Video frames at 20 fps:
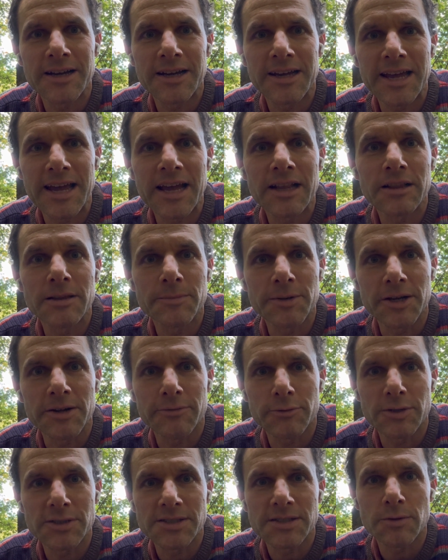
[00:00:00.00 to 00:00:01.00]
element
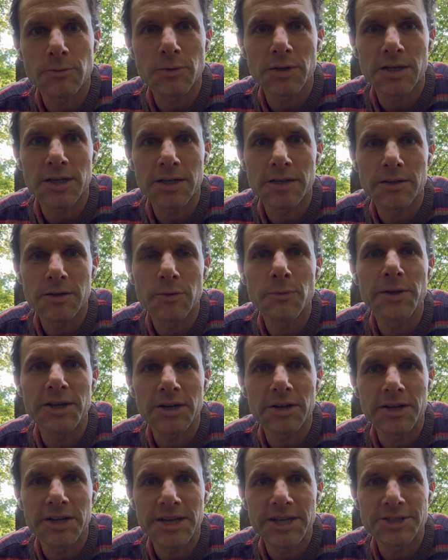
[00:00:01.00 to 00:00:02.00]
of what's at work. We
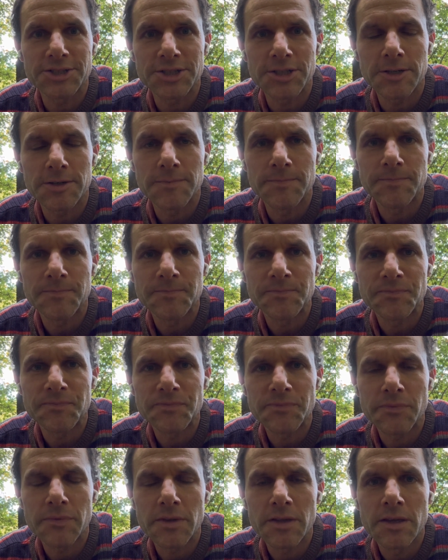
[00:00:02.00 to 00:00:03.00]
are nature.
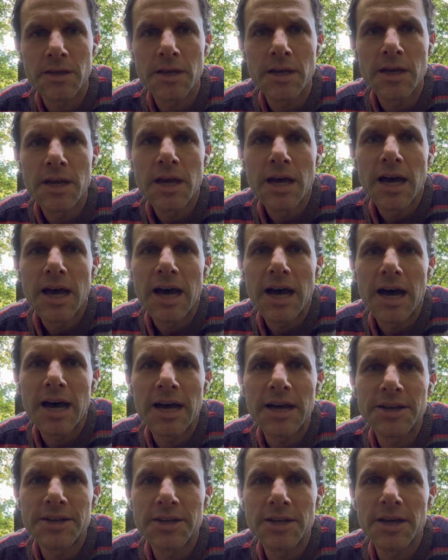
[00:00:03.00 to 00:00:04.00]

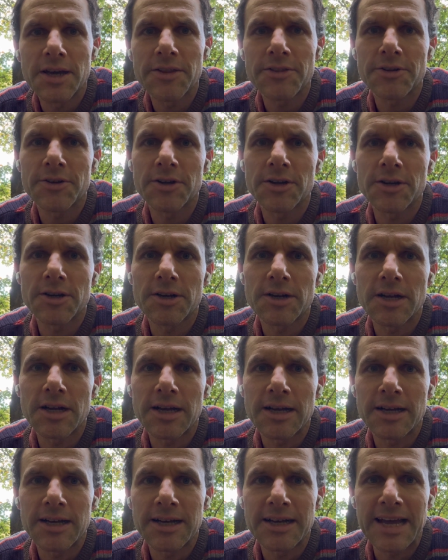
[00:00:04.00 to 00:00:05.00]
Another
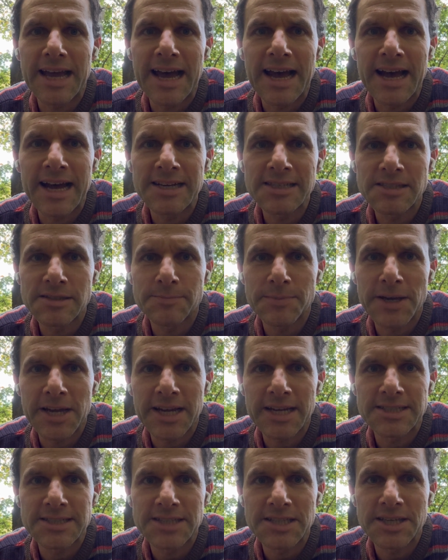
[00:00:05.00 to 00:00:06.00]

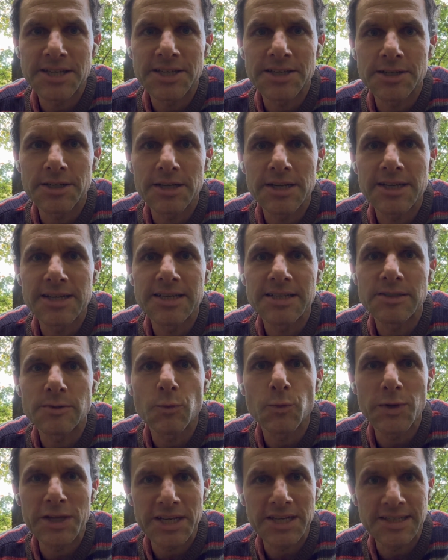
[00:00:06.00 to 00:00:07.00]
aspect here is
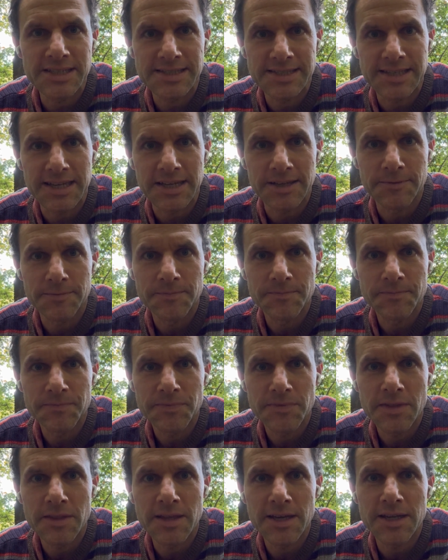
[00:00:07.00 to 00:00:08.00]
witnessing,
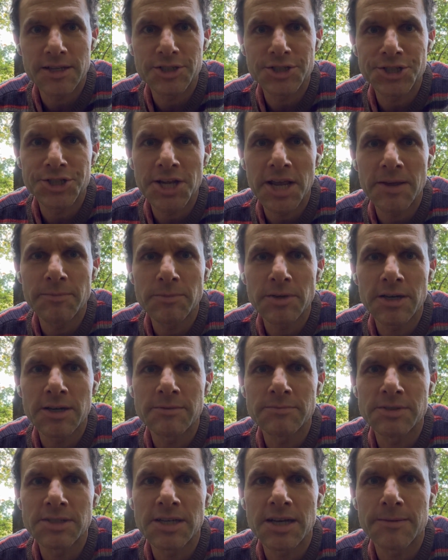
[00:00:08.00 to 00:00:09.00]
that shame
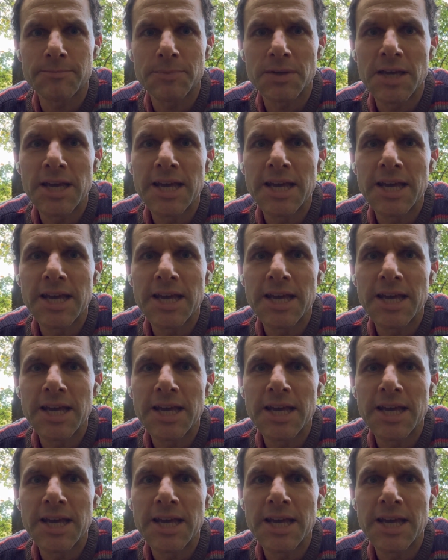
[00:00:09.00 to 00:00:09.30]
comes up